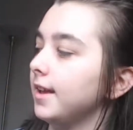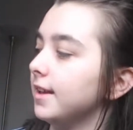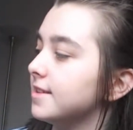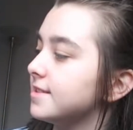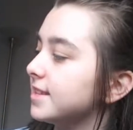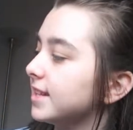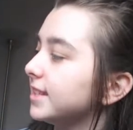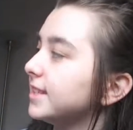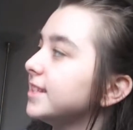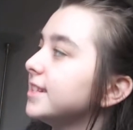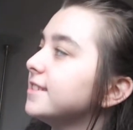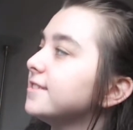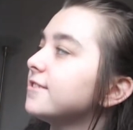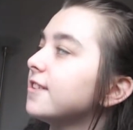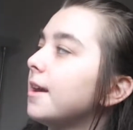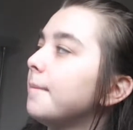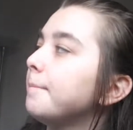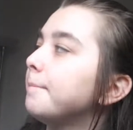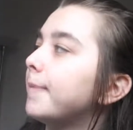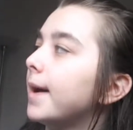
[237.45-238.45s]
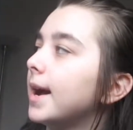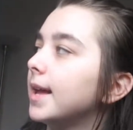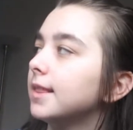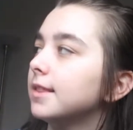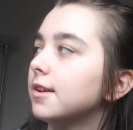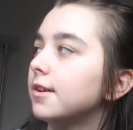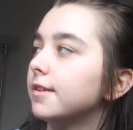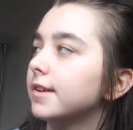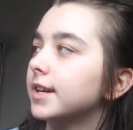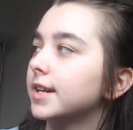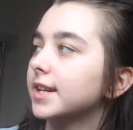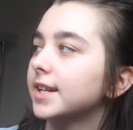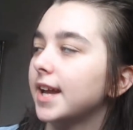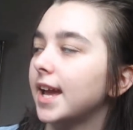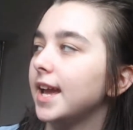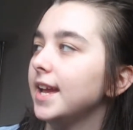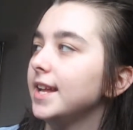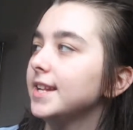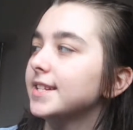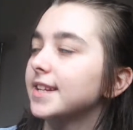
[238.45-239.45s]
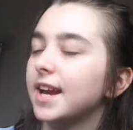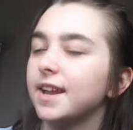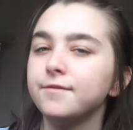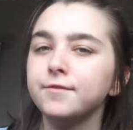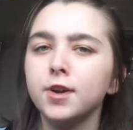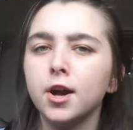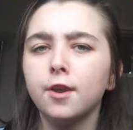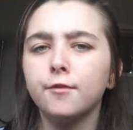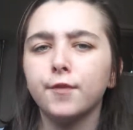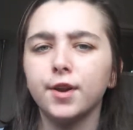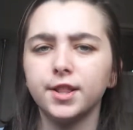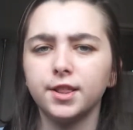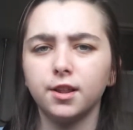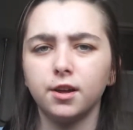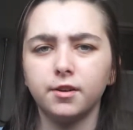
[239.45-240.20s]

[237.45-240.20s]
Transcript: is Teardrop by Lauren Kate. I've not